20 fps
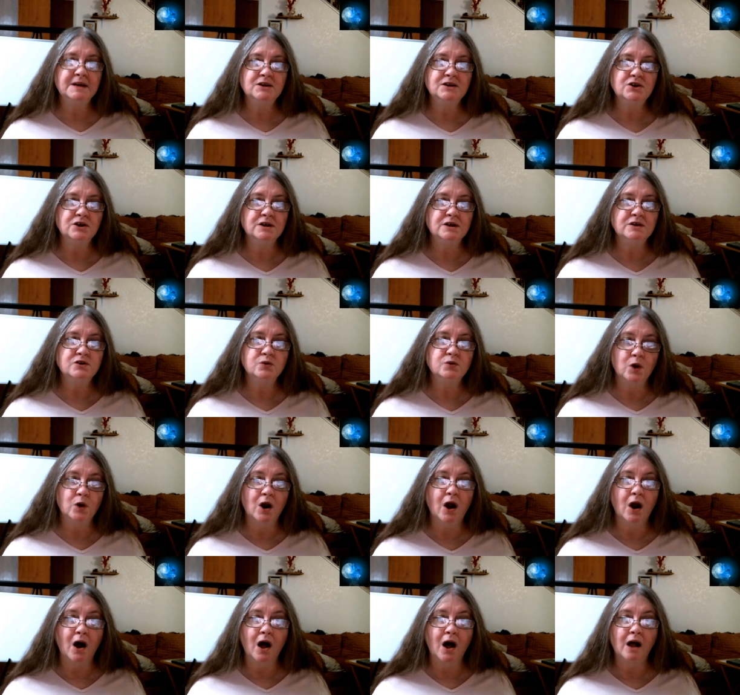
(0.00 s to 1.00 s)
missions
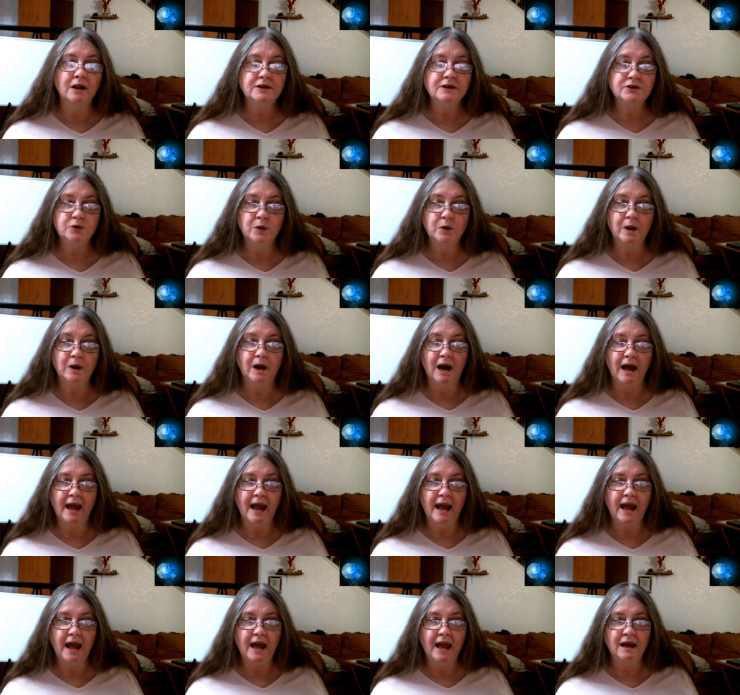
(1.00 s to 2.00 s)
were all to
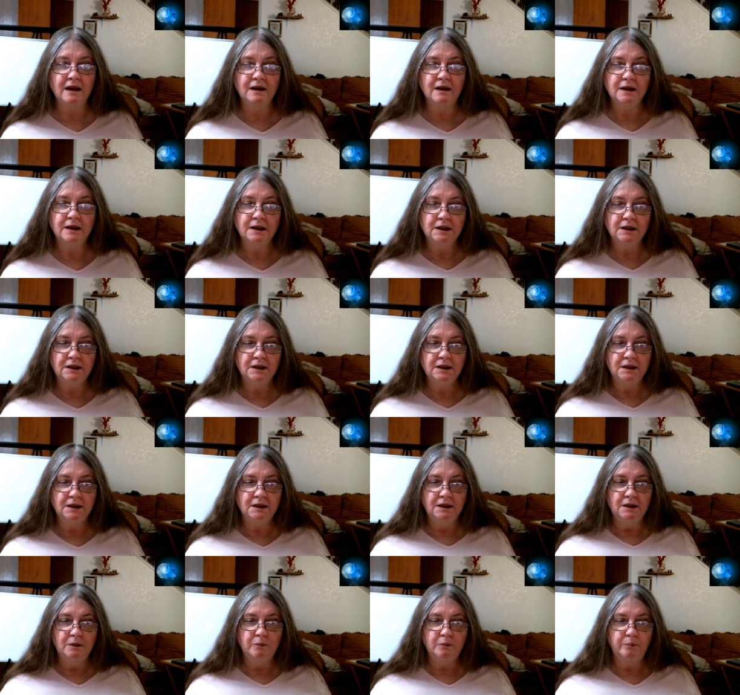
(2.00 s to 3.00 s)
a
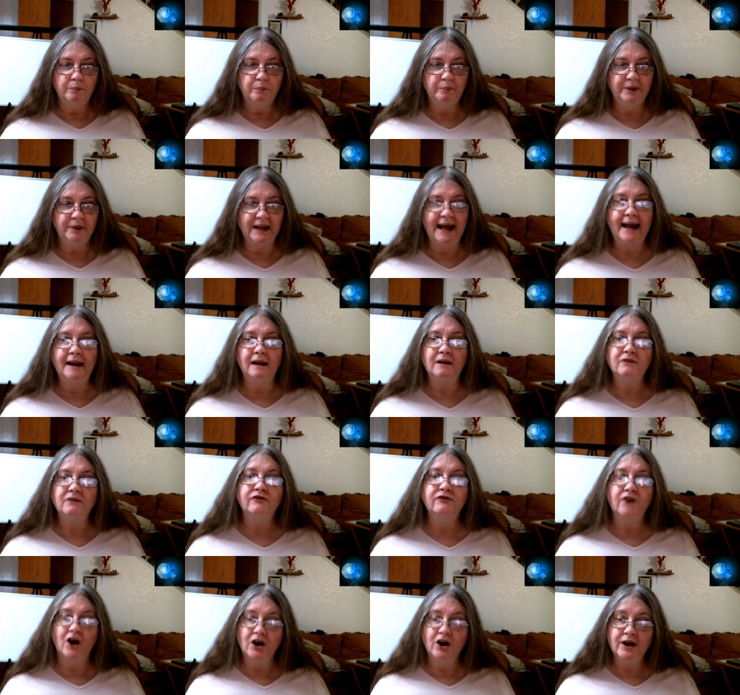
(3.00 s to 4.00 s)

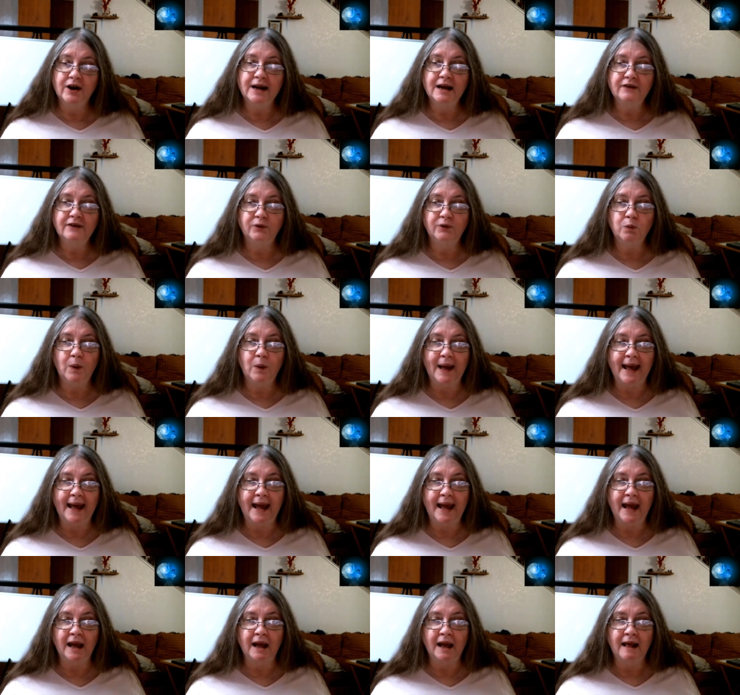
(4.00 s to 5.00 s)
planet far enough
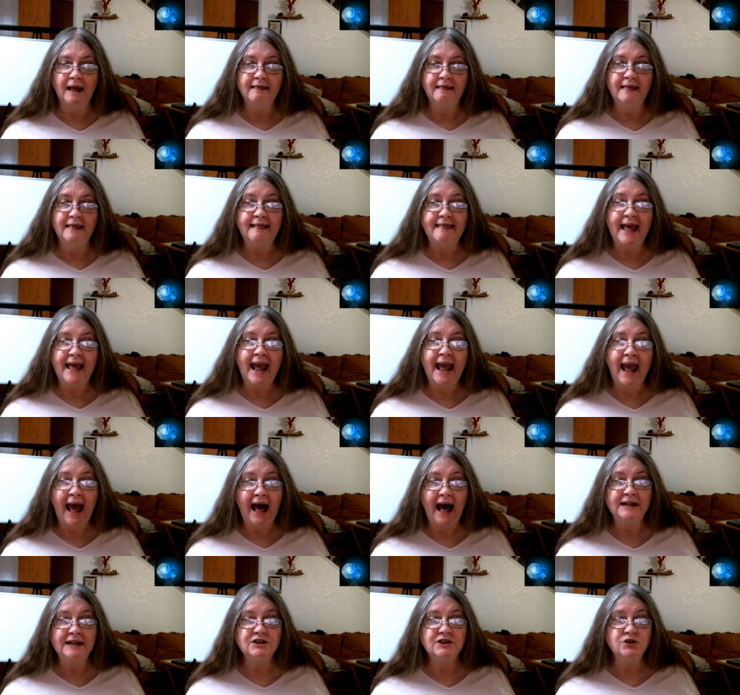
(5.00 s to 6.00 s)
away that they
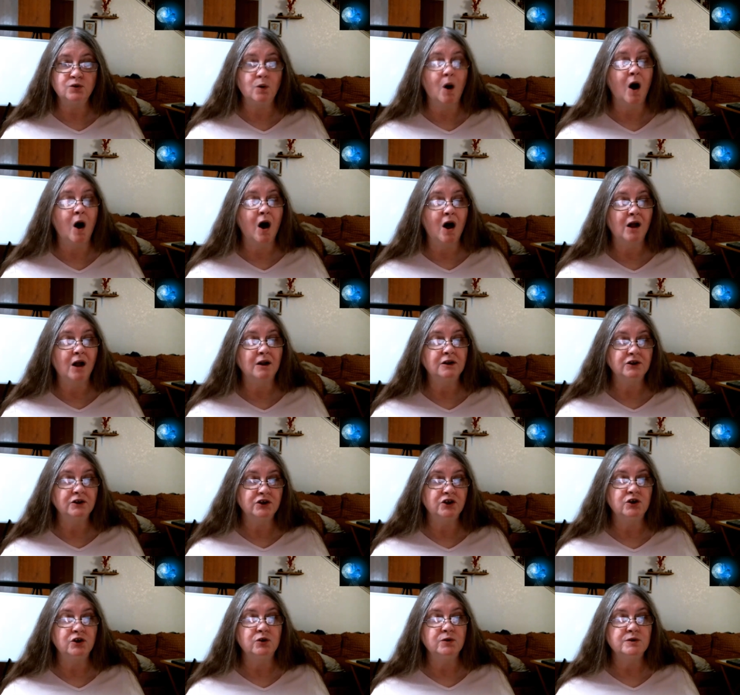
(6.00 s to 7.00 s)
had to
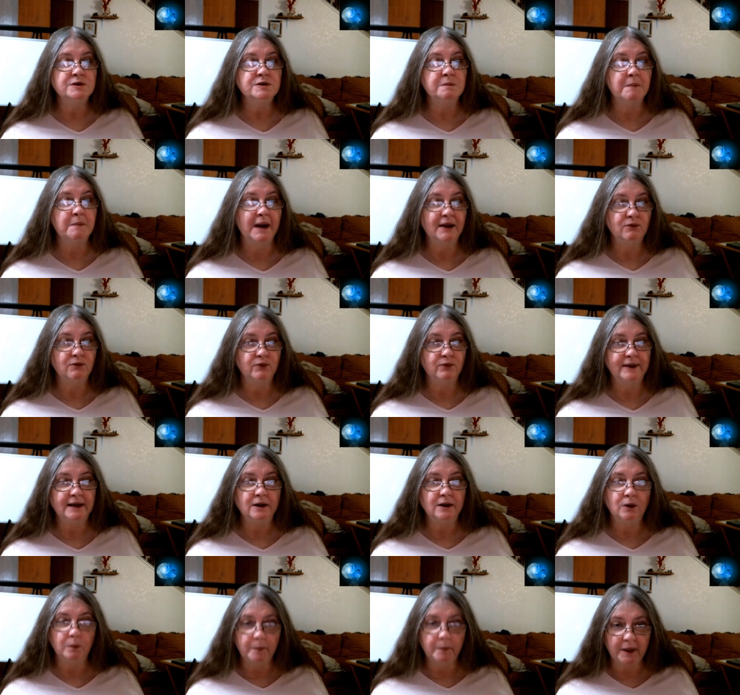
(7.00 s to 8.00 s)
all use my
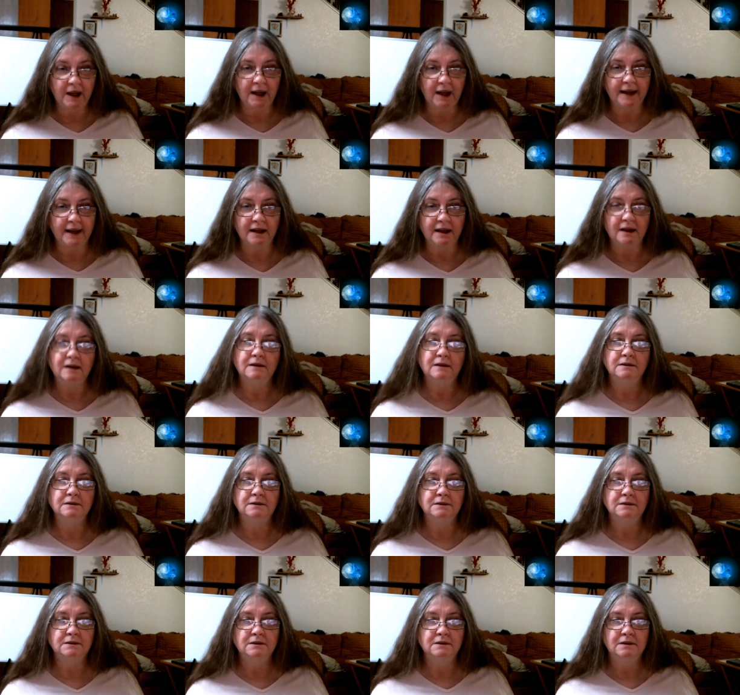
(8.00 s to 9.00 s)
real body
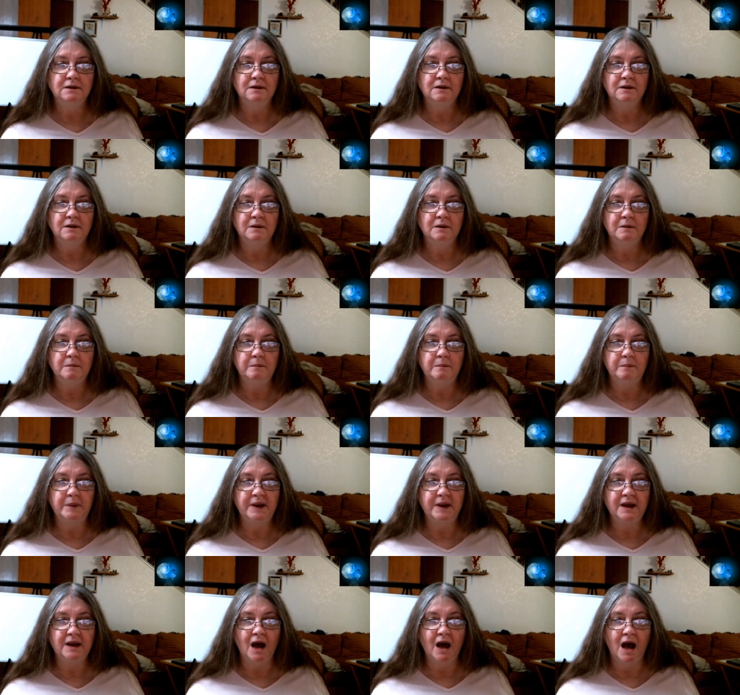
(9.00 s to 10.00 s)

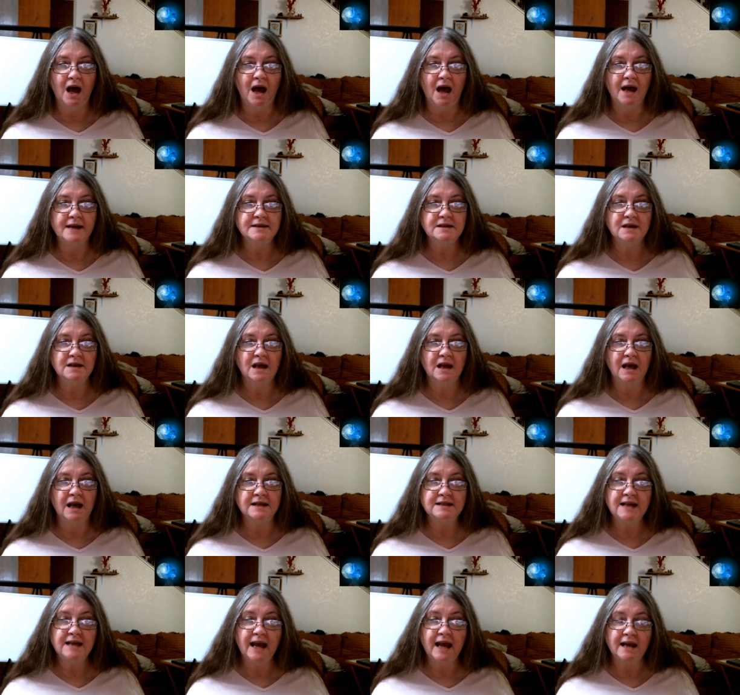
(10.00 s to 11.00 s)
because
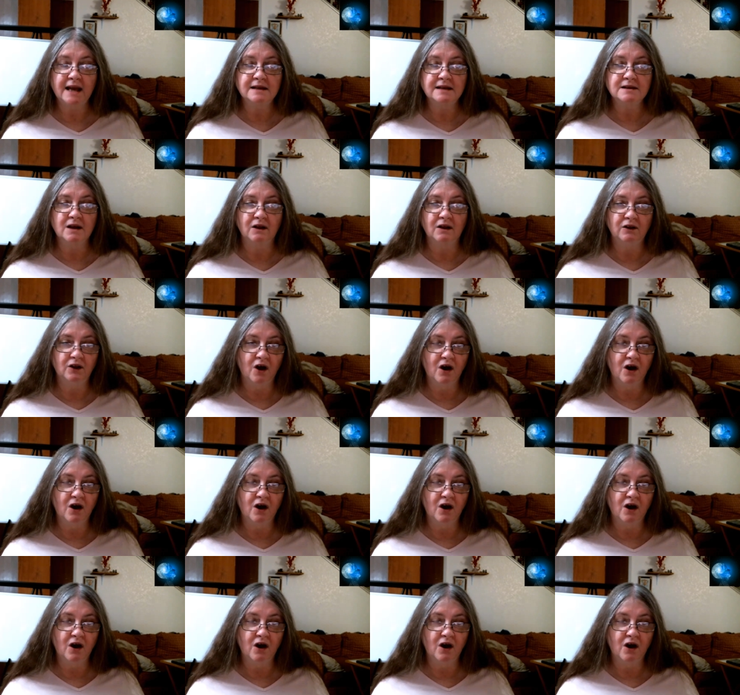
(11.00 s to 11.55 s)
it takes